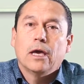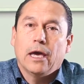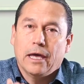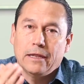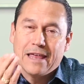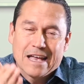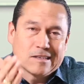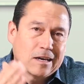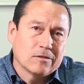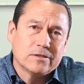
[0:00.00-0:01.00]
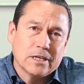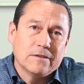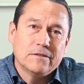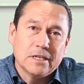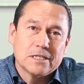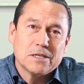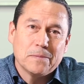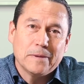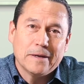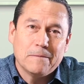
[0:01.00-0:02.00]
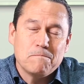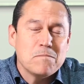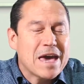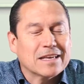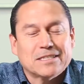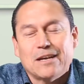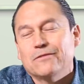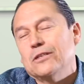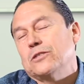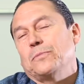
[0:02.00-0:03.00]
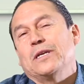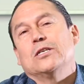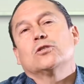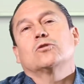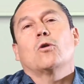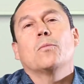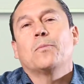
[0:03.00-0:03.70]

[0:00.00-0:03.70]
And that's out of self-discipline. Man, self-discipline is so